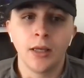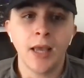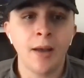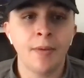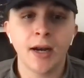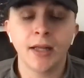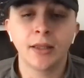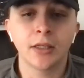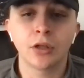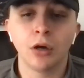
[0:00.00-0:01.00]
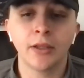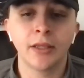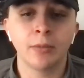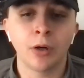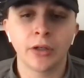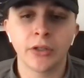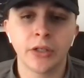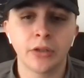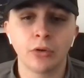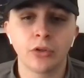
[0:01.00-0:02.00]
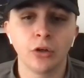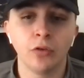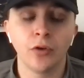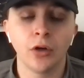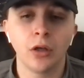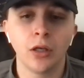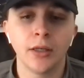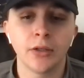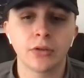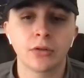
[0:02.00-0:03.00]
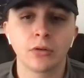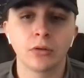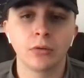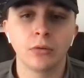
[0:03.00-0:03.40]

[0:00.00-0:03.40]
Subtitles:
Yeah, man, I think so. I think Marcus Santos Silva is